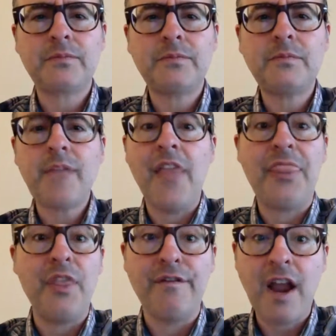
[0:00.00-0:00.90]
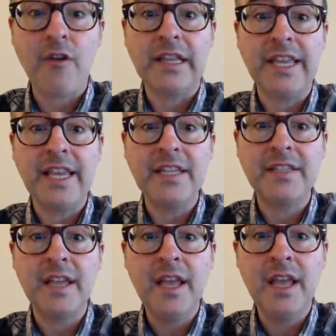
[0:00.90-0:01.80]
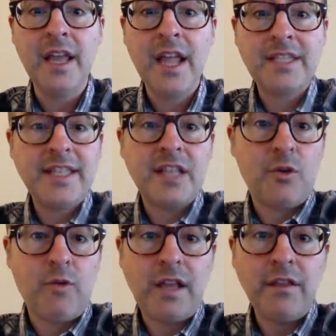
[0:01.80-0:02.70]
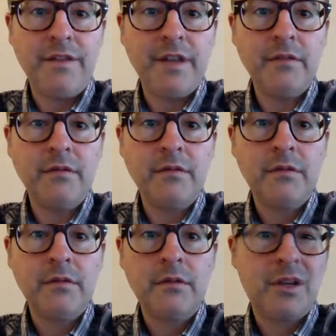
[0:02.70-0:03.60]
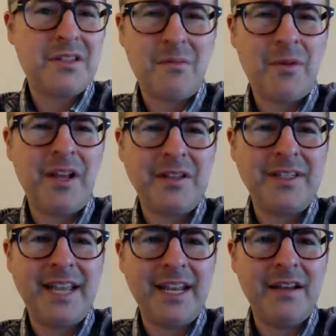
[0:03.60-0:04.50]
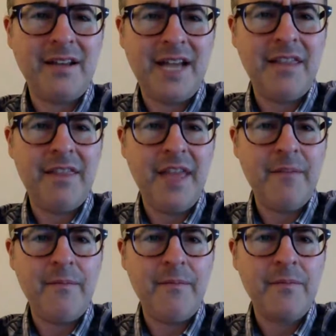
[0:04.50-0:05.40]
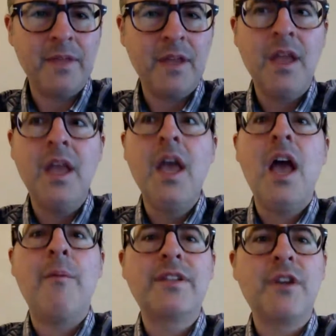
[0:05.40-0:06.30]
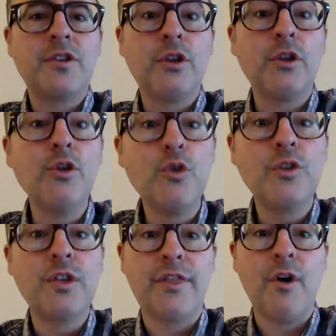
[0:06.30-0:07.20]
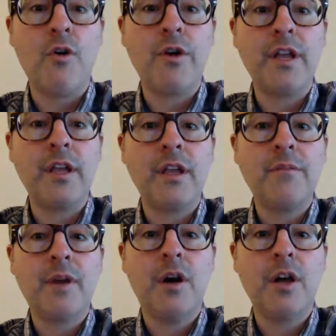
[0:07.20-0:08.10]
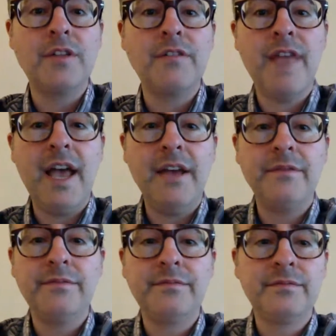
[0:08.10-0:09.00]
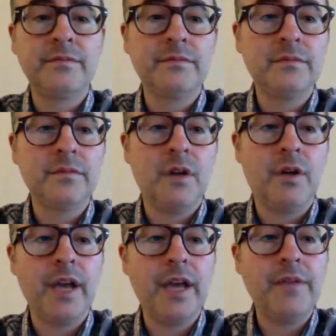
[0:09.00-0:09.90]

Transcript: at the very least, it's not so relevant because someone else said it, not them. And we start to lose authority because of that. Okay.